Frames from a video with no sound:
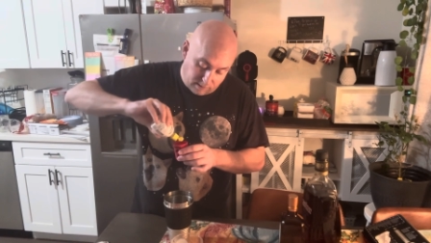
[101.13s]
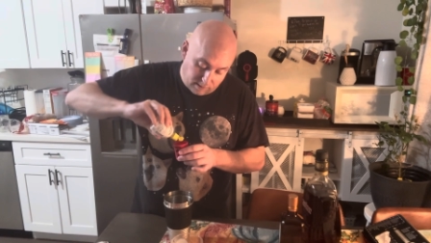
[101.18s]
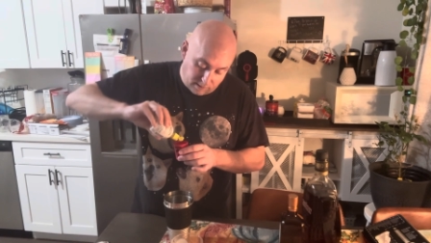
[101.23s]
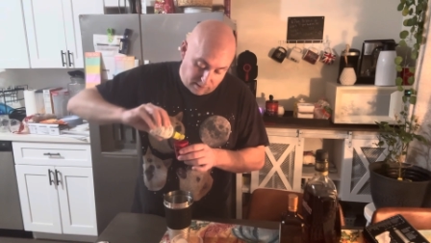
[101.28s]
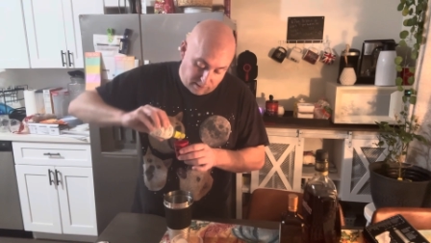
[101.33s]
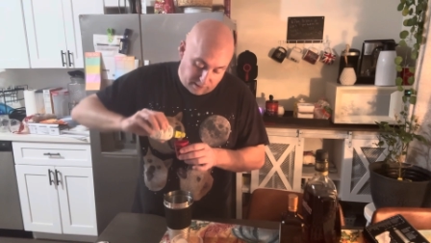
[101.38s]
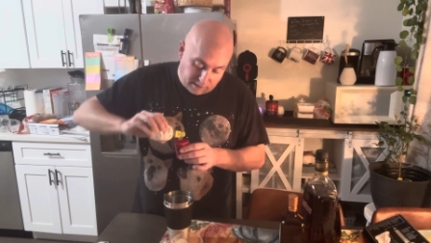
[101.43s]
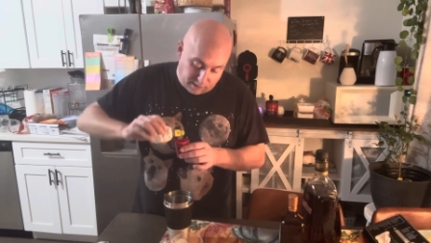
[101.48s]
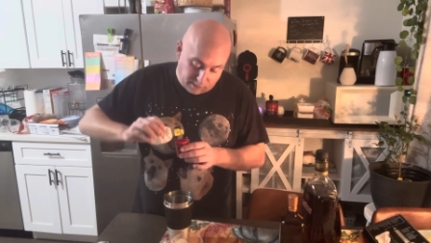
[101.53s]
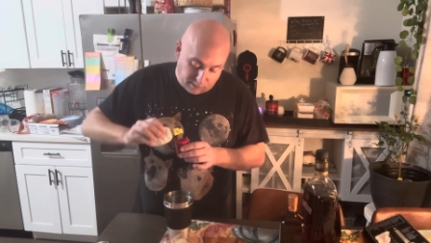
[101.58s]

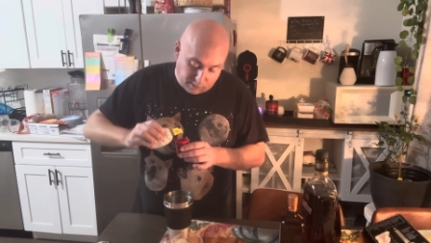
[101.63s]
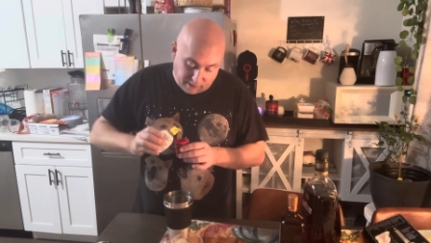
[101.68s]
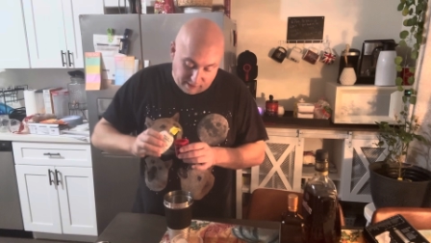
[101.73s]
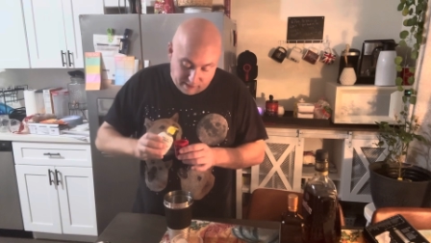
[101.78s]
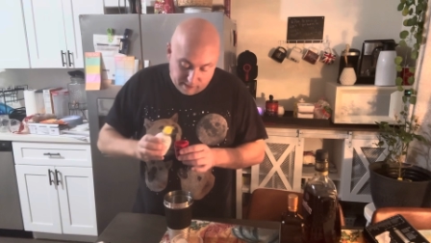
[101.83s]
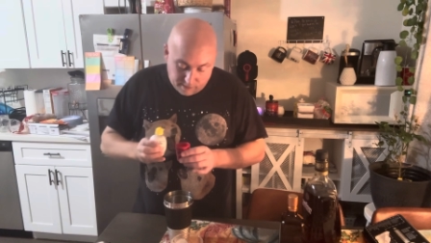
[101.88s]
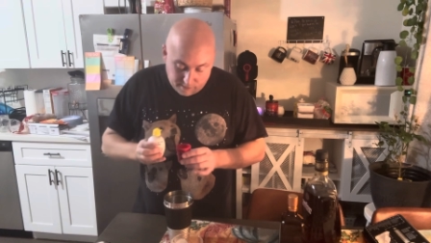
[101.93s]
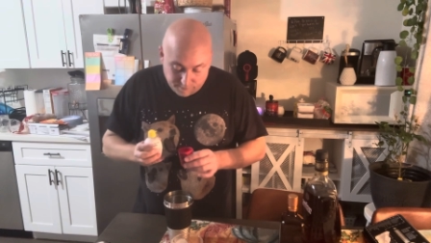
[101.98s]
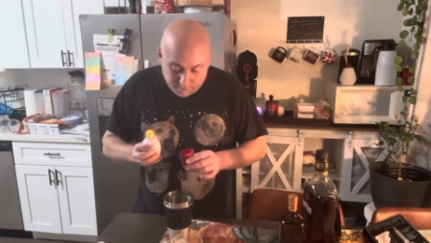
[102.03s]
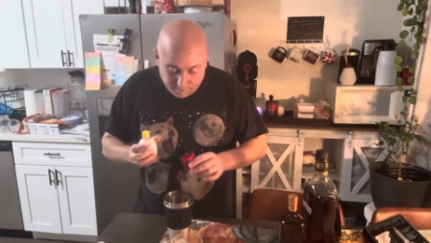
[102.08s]
There we
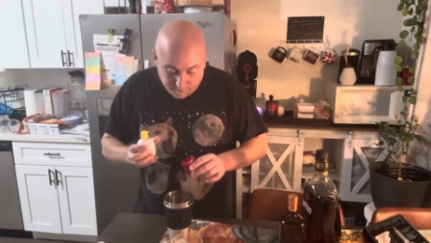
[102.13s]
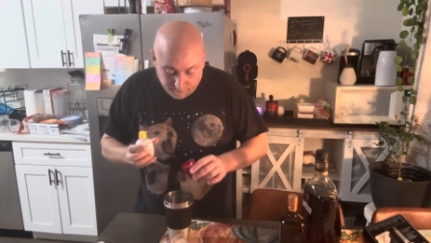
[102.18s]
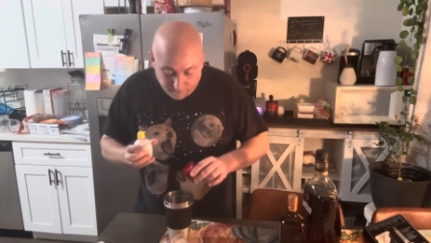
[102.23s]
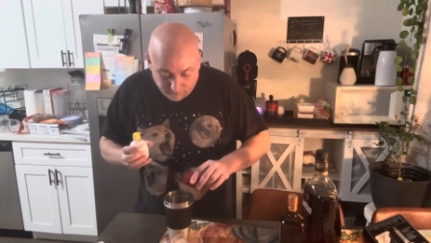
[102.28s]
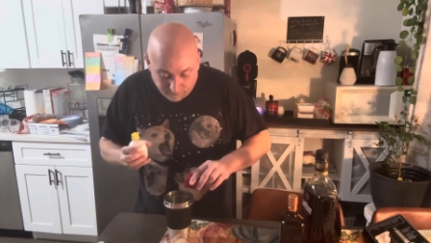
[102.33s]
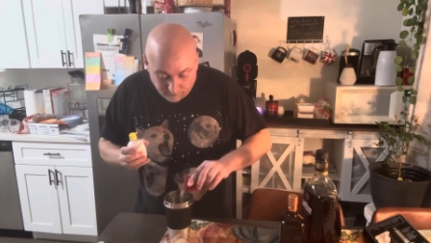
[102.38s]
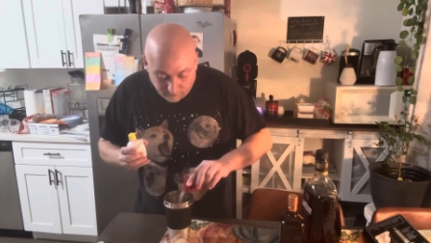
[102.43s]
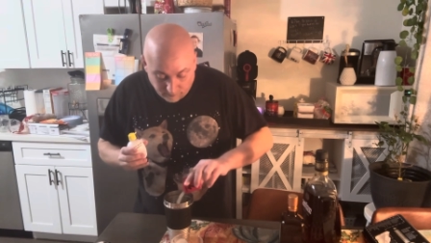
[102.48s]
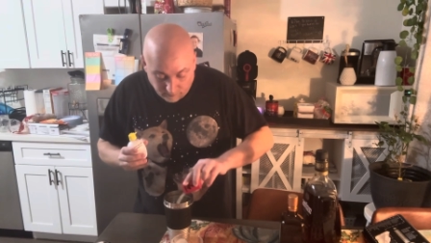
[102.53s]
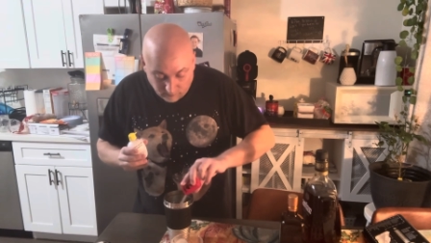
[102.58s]
go.
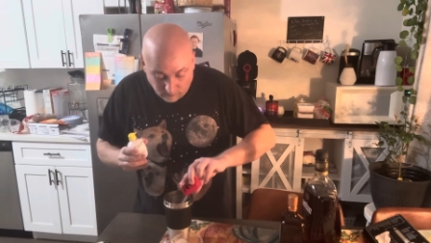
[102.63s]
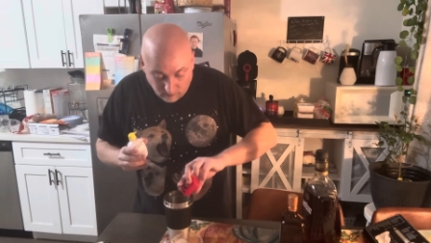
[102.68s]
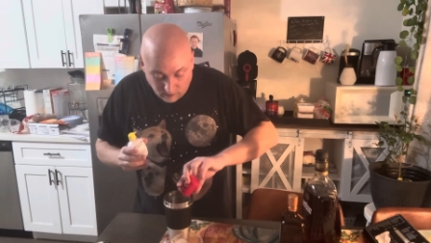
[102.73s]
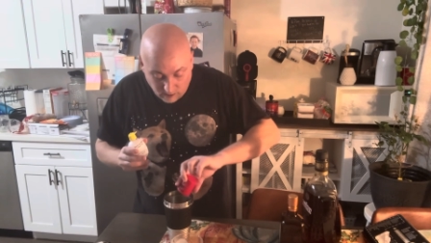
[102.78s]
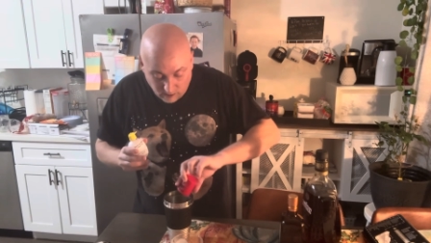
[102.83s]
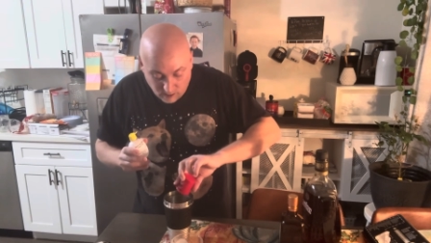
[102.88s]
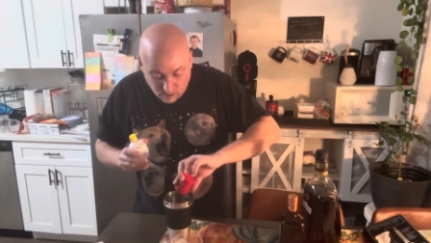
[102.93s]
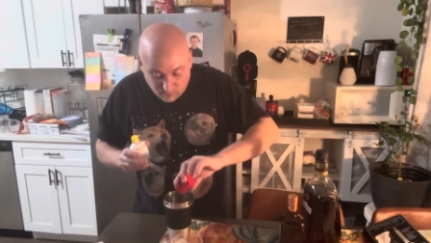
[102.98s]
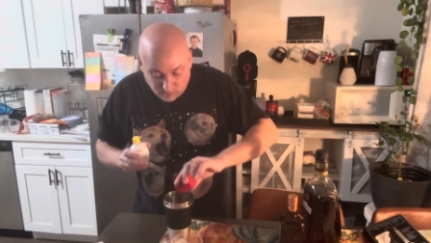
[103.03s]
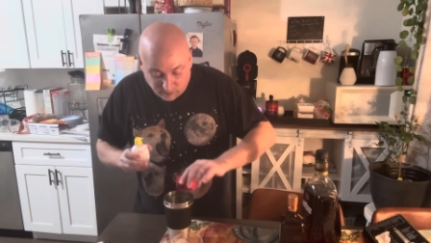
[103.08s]

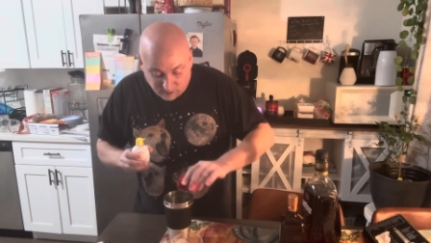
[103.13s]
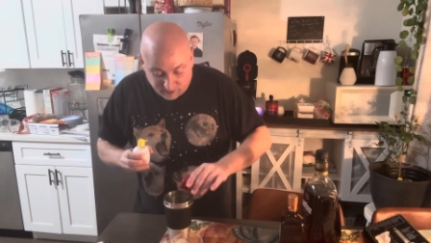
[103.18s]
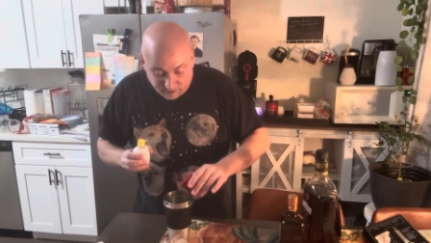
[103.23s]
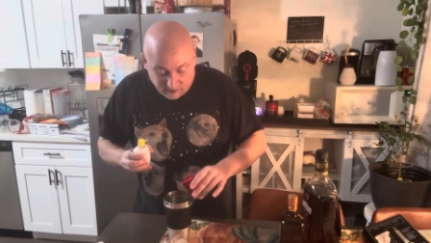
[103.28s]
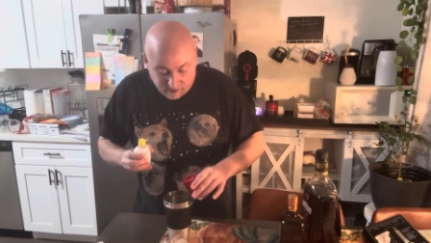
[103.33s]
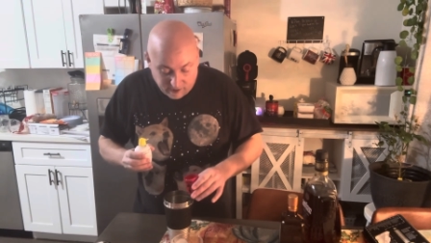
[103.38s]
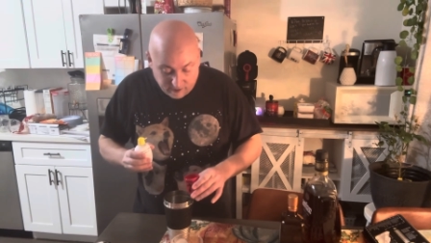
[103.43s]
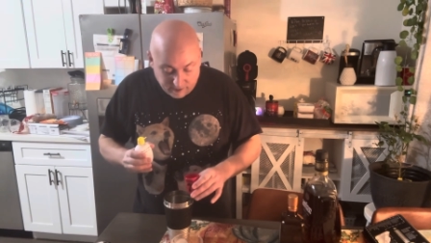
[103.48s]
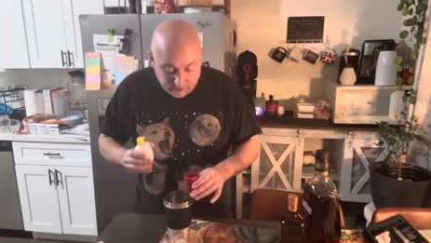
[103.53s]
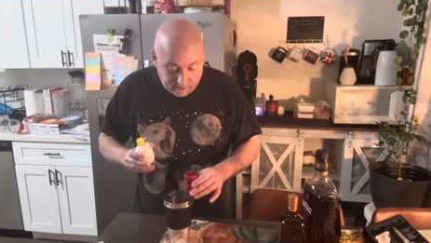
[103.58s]
Put
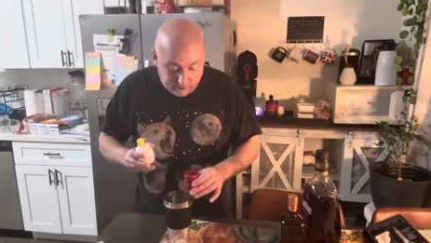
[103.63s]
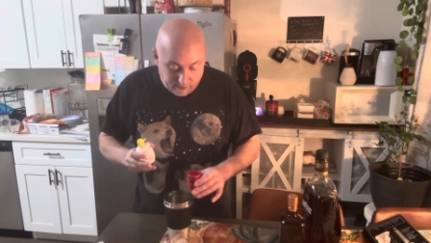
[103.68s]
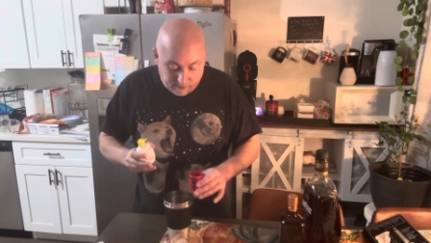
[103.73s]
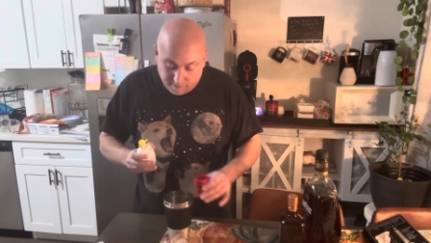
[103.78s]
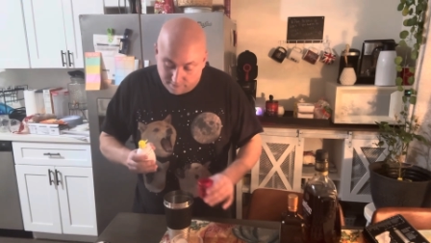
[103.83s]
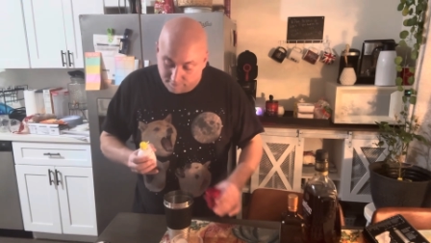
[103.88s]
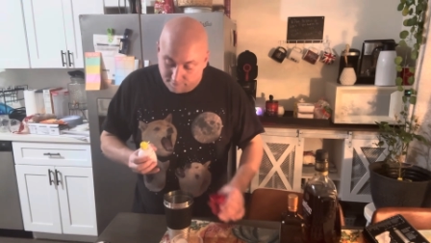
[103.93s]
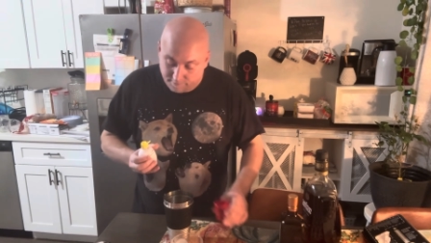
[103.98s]
that in there.